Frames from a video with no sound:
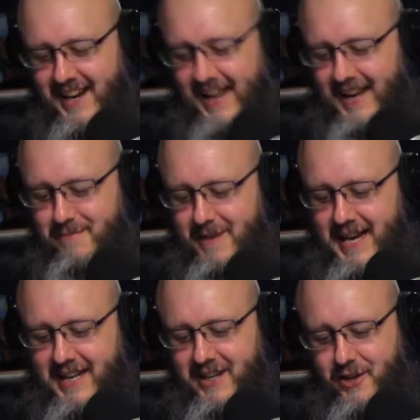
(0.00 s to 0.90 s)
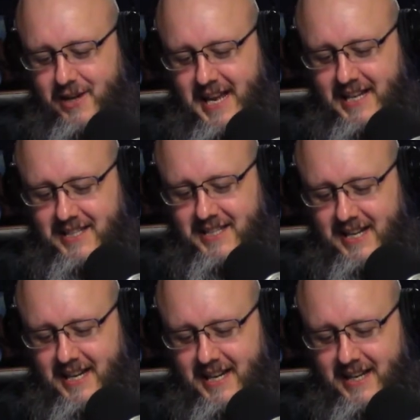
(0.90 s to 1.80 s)
Mike, your next
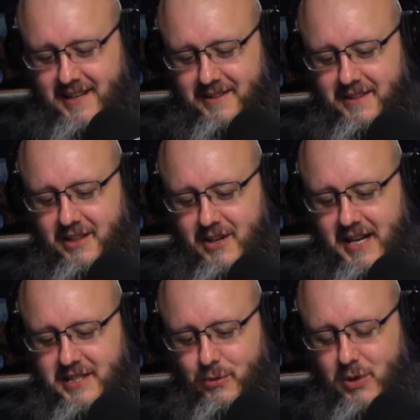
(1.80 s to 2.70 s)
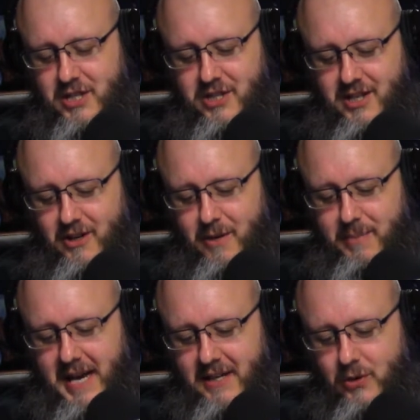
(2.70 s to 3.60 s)
question here on
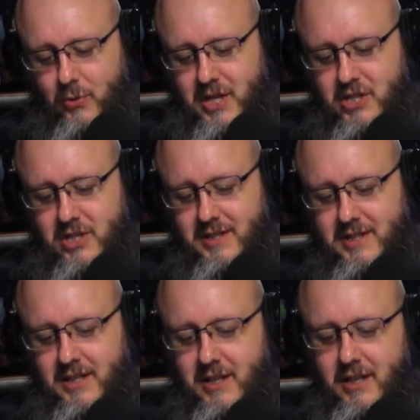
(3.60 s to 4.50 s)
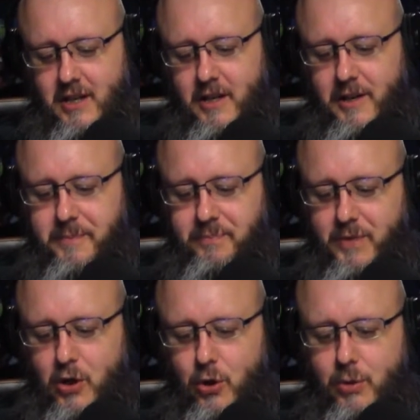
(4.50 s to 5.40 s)
Bag of Questions.
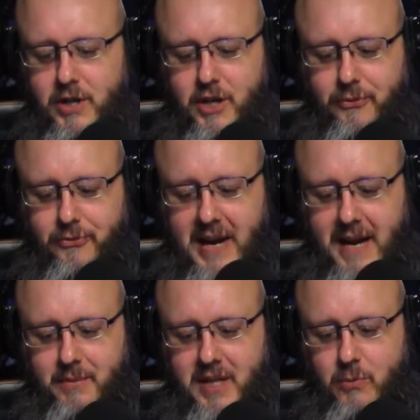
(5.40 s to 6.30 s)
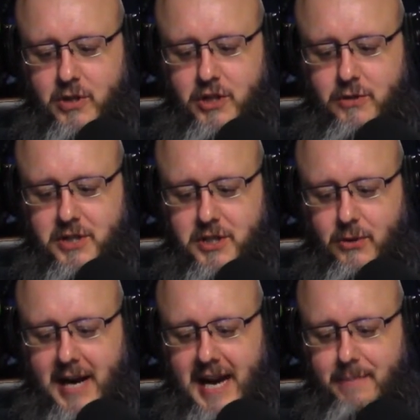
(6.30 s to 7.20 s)
Who in your family would you
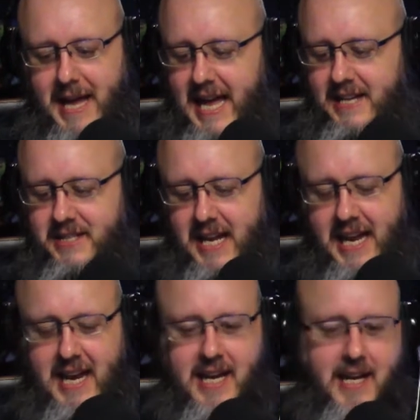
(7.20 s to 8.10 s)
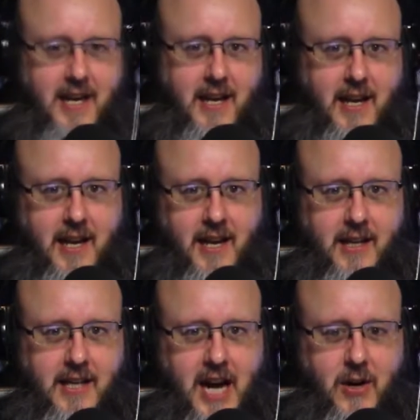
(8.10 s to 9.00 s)
describe as a
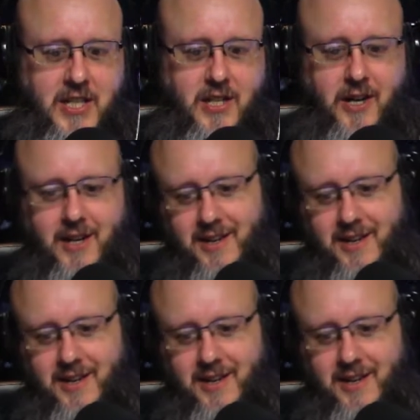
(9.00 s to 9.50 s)
character?